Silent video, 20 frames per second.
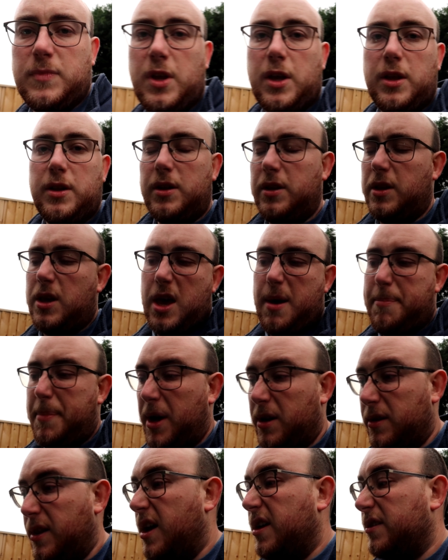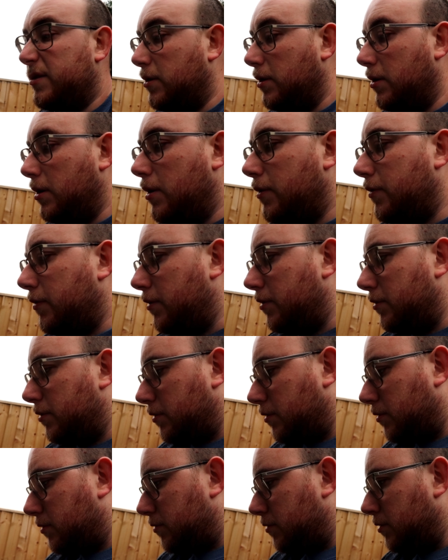the airbag light's gone off.
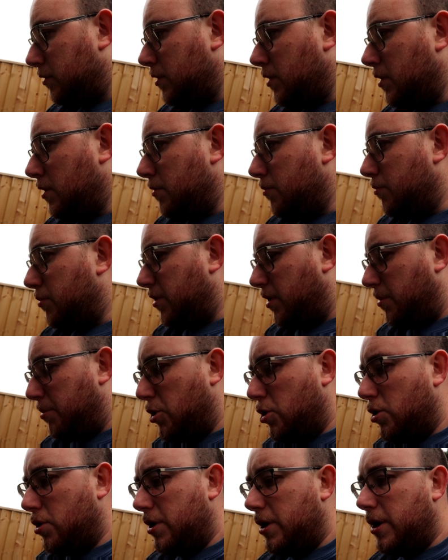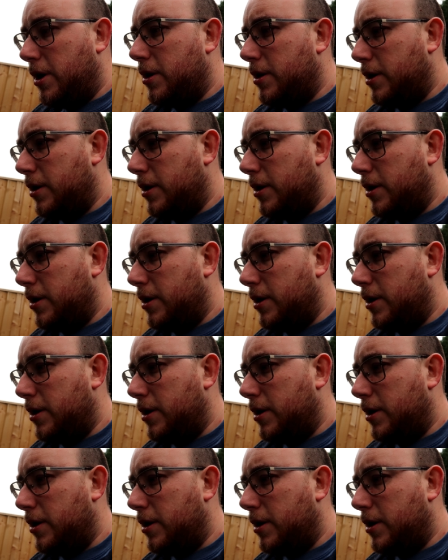Pretty boring.